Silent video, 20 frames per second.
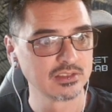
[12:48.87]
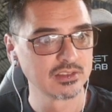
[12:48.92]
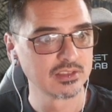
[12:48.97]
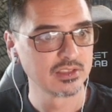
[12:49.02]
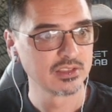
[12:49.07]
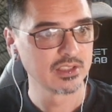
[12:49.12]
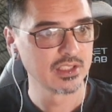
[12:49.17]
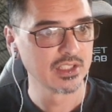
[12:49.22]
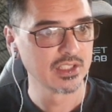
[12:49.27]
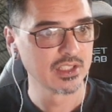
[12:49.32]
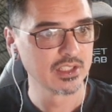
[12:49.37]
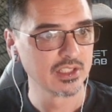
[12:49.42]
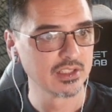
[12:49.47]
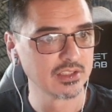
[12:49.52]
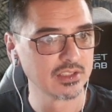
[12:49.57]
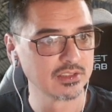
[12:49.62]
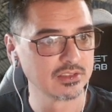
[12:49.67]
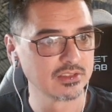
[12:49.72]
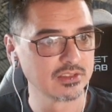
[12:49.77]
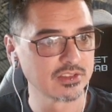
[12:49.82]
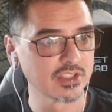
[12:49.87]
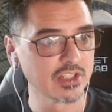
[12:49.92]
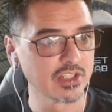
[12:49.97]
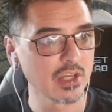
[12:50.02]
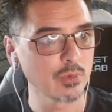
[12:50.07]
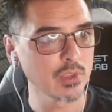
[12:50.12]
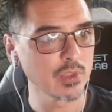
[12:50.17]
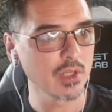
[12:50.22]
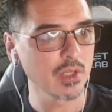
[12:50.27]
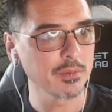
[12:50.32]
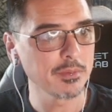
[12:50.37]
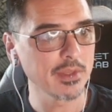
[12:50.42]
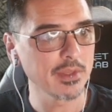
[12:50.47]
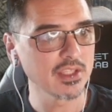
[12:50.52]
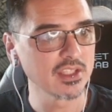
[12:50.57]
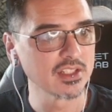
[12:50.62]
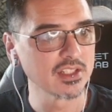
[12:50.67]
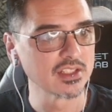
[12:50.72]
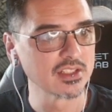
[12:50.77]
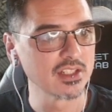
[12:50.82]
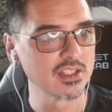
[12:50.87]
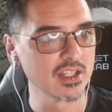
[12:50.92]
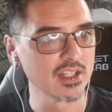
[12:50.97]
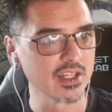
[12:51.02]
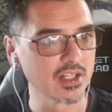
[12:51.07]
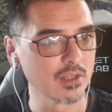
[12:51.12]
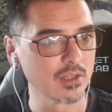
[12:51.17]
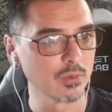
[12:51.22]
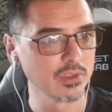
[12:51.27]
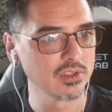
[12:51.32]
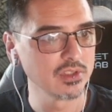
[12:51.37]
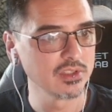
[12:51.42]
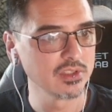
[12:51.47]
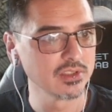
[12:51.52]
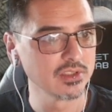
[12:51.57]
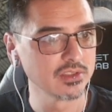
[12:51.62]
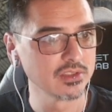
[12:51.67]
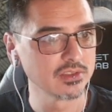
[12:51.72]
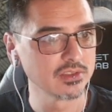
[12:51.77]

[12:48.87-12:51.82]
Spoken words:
So now we're coming back in at night. I wonder...